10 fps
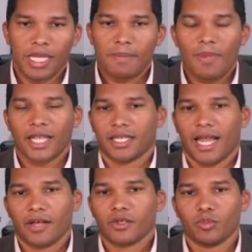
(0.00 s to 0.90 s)

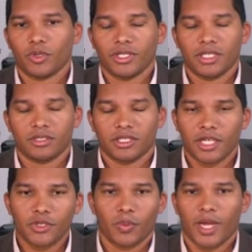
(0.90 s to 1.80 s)
impacted our community in
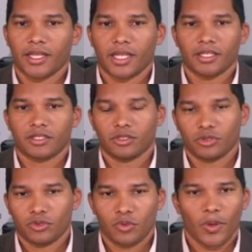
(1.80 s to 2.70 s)
such a way that it's
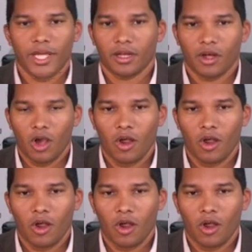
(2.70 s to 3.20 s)
destroying a